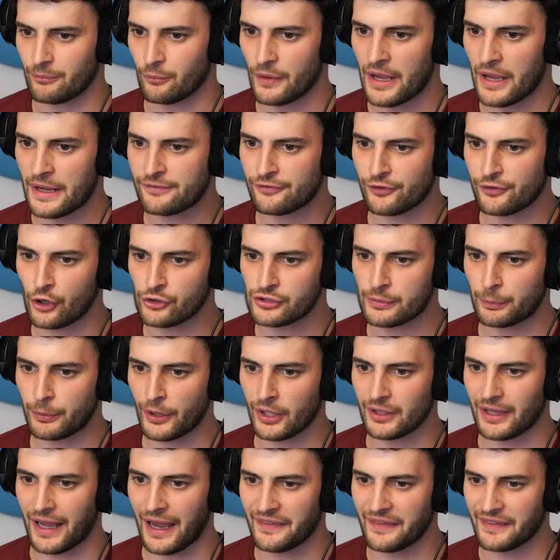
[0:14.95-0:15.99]
He throws a
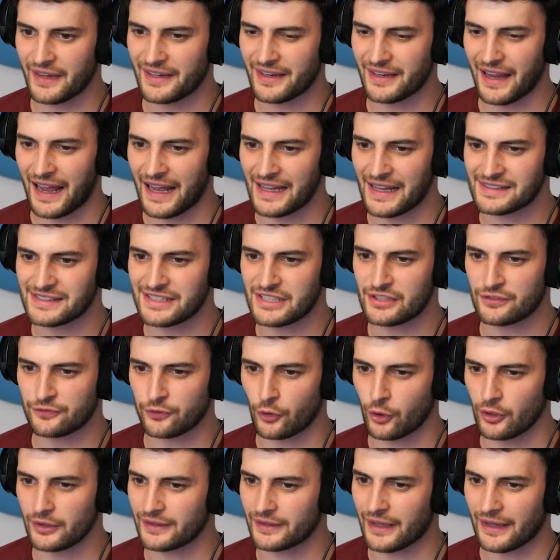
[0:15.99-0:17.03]
pearl, and then as he's
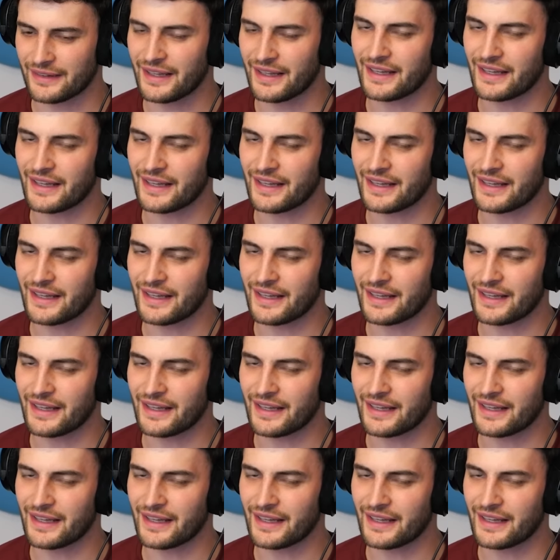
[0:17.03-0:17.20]
falling,